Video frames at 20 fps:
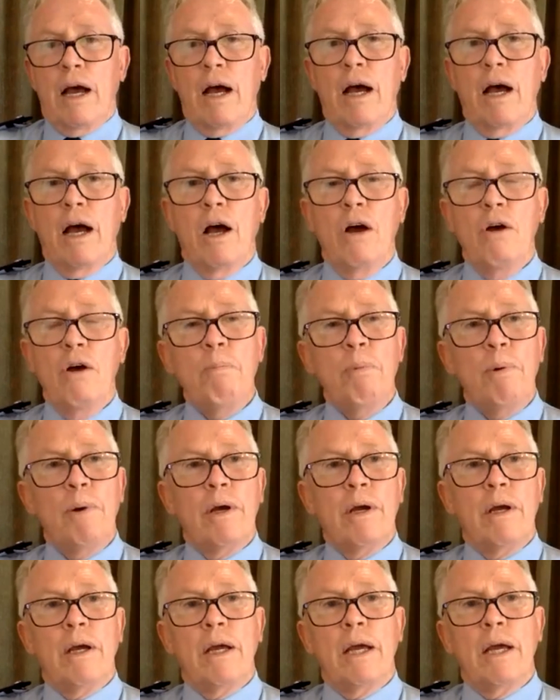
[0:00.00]
Hope
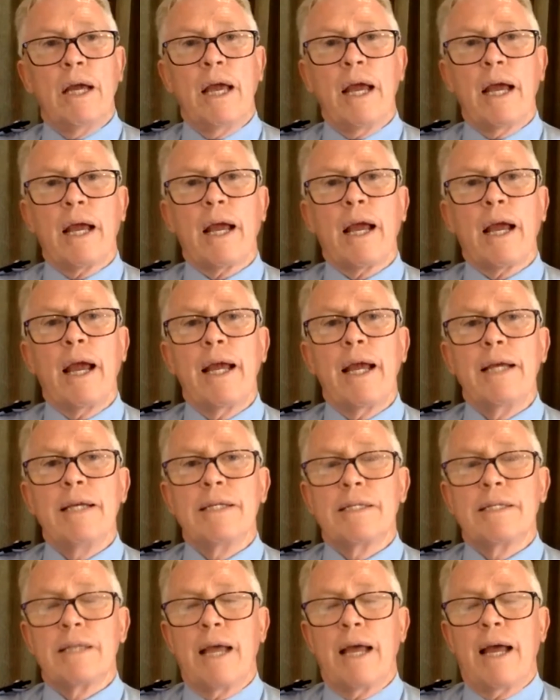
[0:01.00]

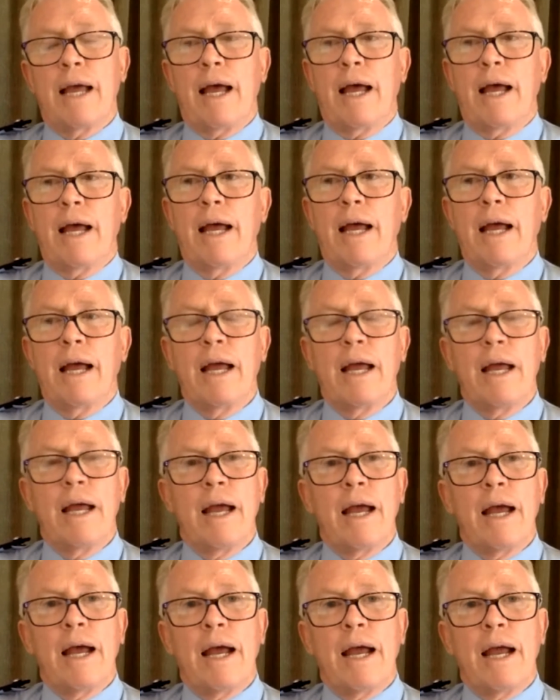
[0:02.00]
it's
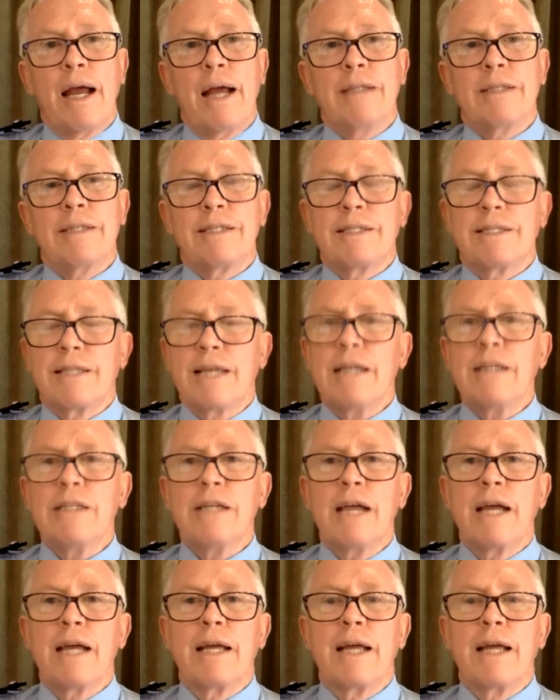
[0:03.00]
such
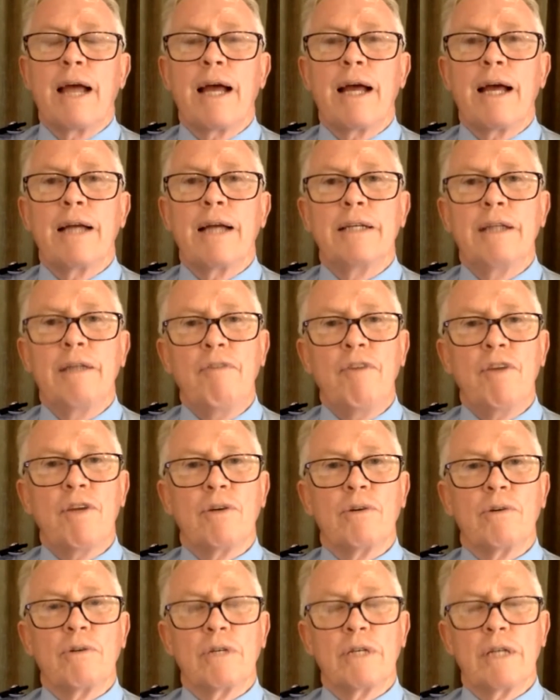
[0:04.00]
a
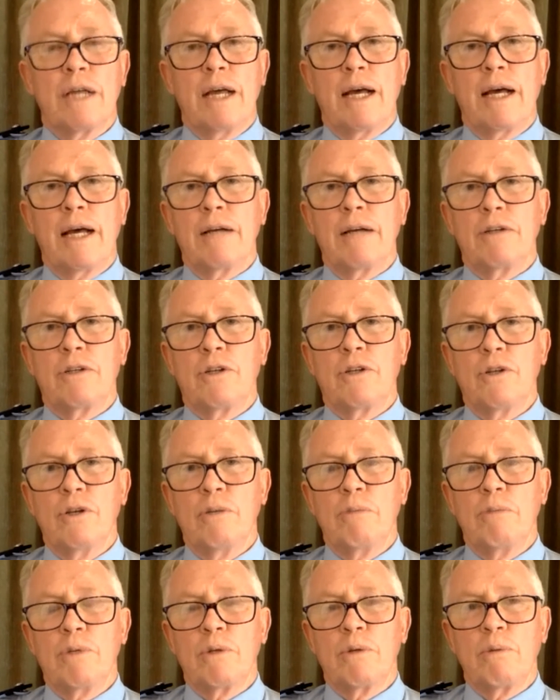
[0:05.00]
difficult
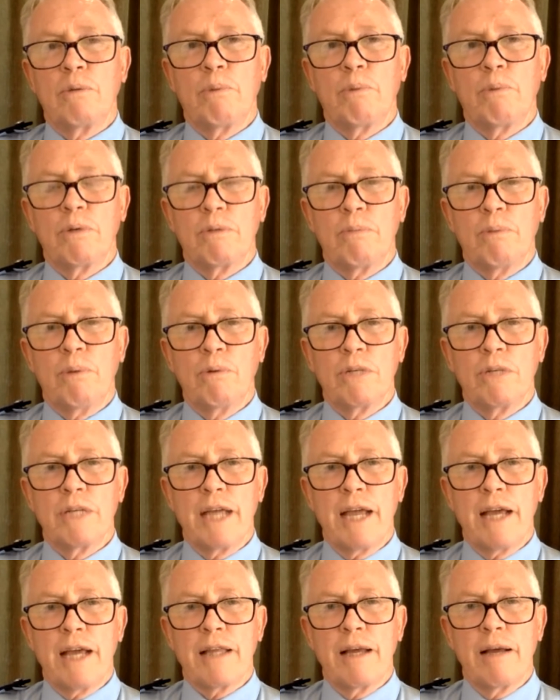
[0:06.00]
term to pull
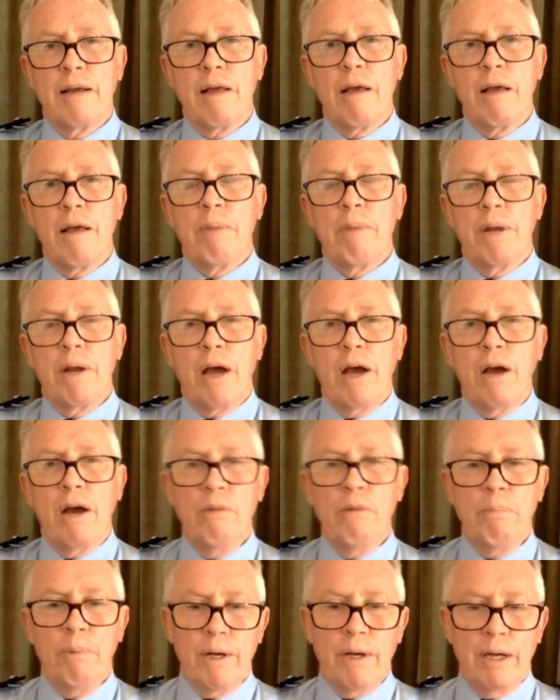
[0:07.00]
together, but
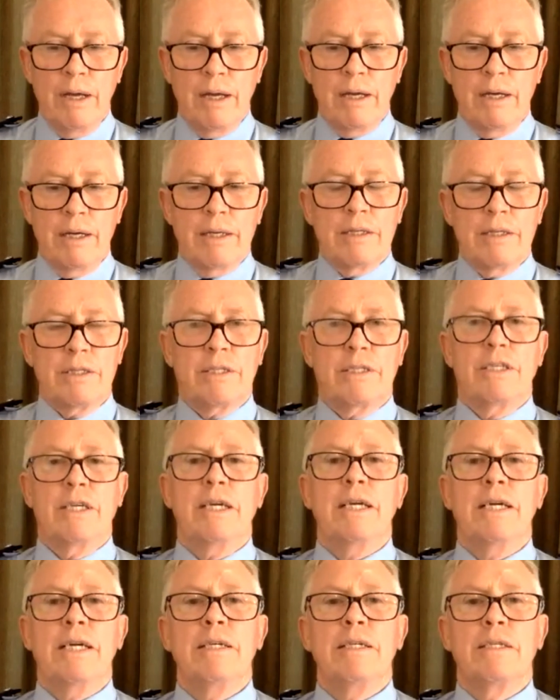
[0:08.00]
hope
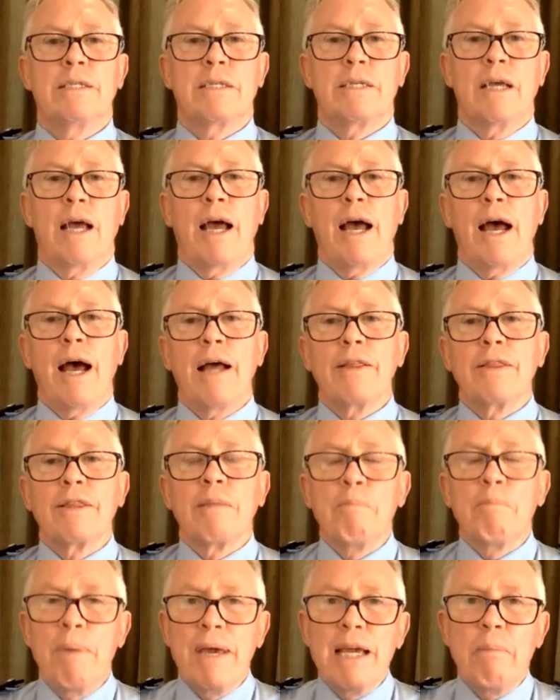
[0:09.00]
sees the
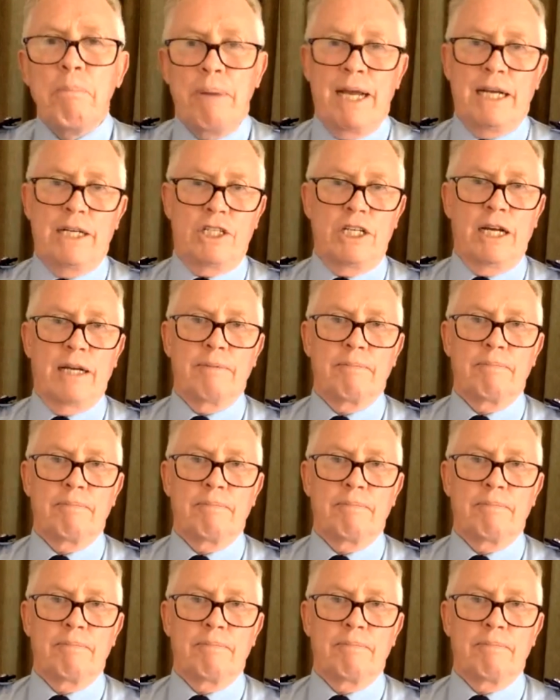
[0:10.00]
bigger picture.